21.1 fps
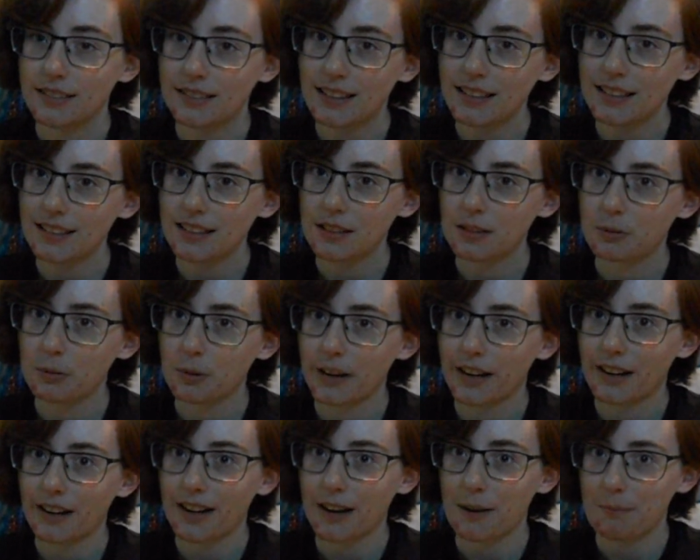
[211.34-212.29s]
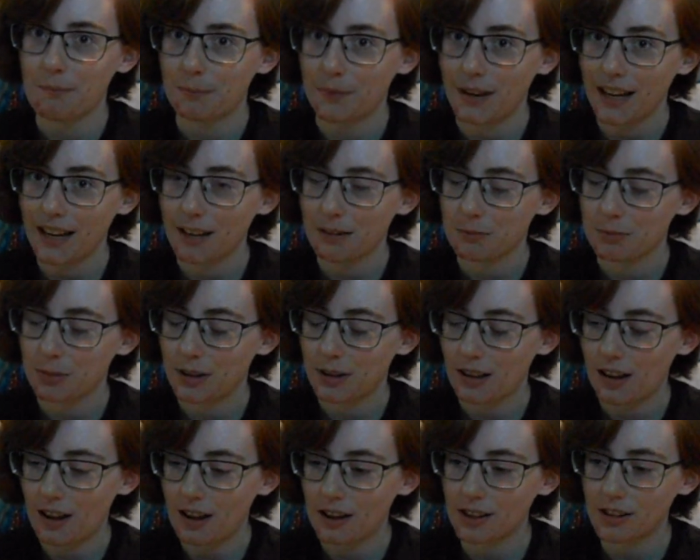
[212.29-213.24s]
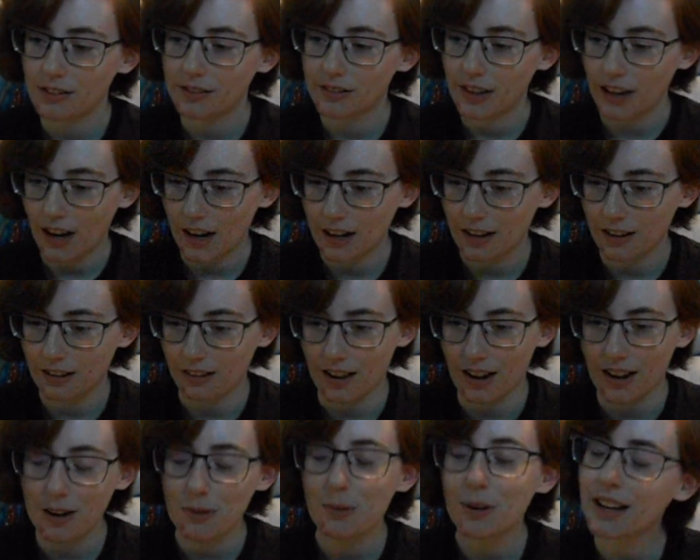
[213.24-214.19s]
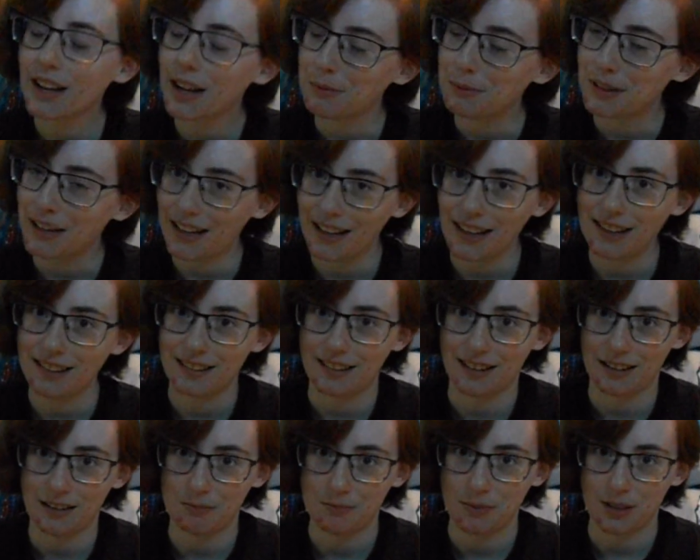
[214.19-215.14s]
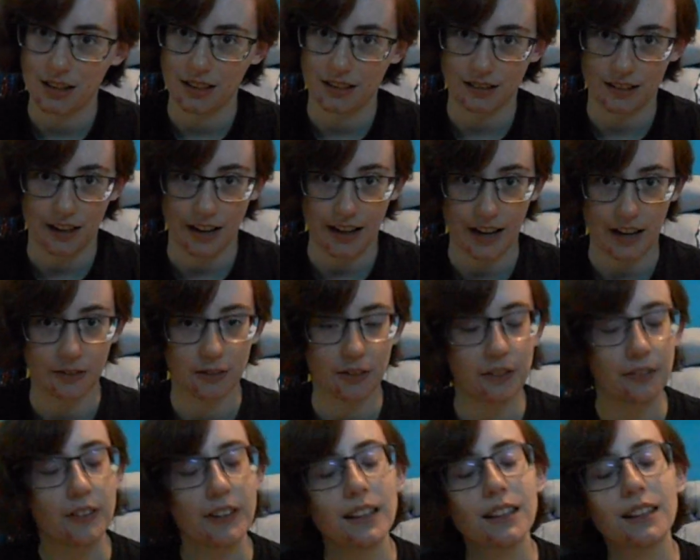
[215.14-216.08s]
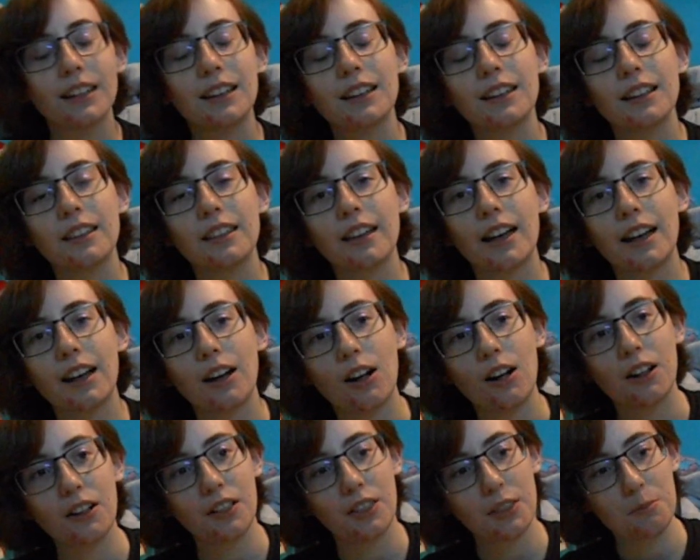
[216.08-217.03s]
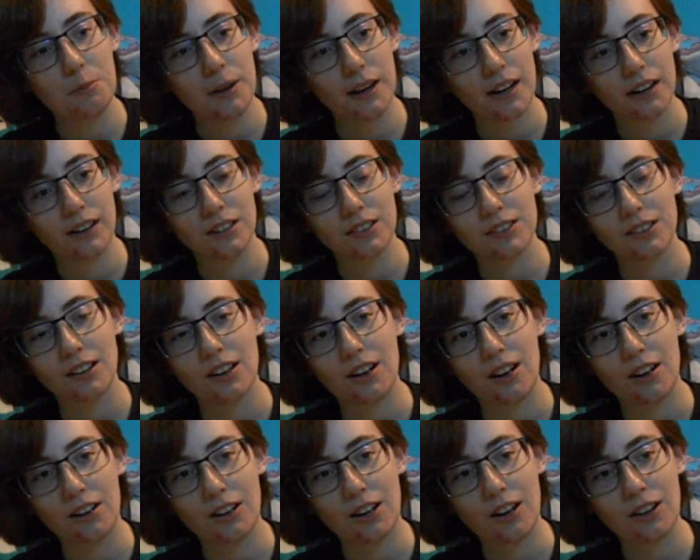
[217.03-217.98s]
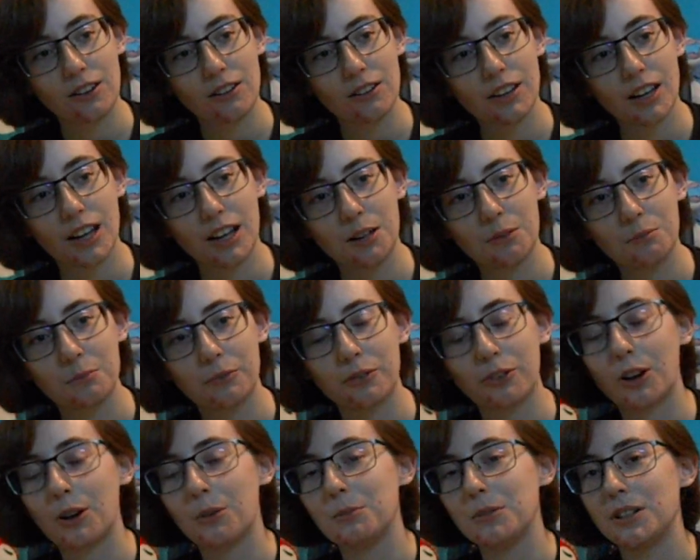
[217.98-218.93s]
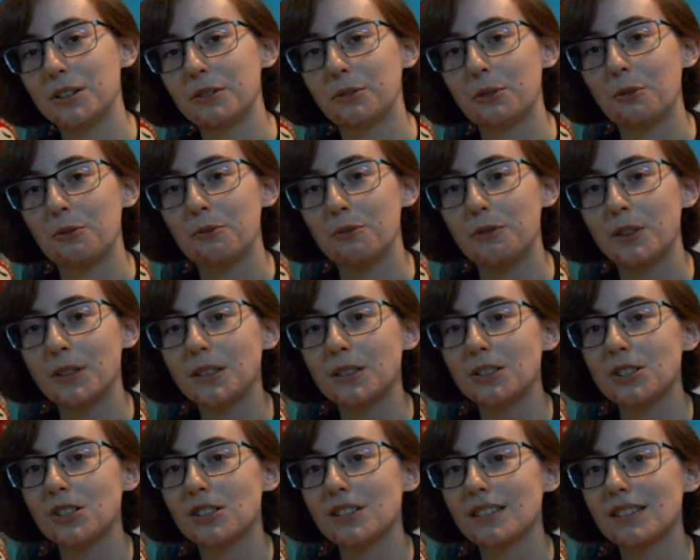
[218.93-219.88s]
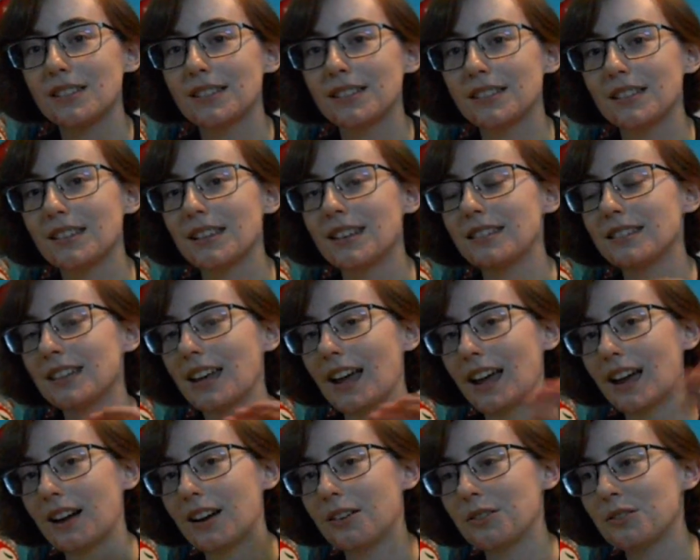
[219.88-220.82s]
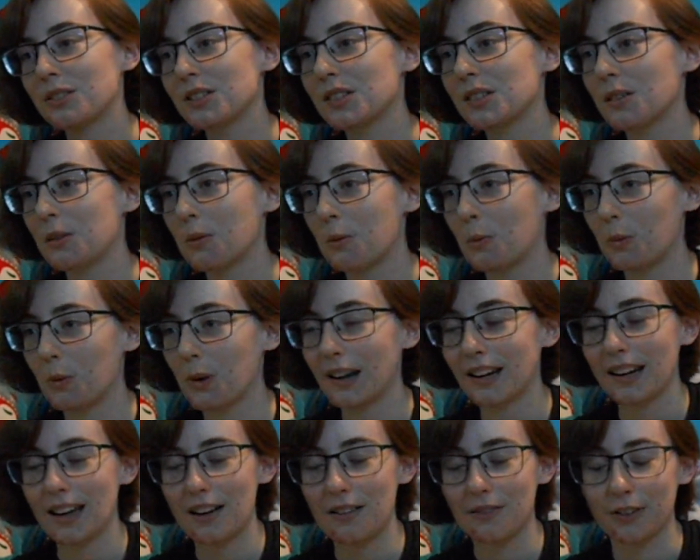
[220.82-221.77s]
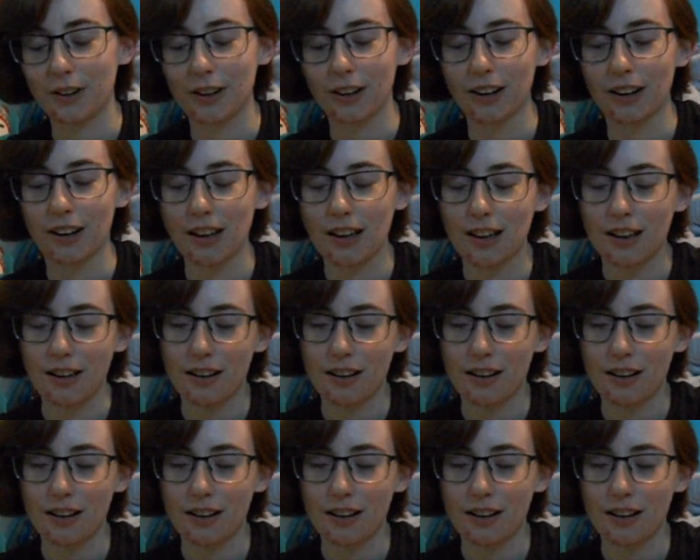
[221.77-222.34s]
This is where a map of Care-a-Lot will come in handy, because I have a feeling that all of the bears all come from different villages, towns, whatever,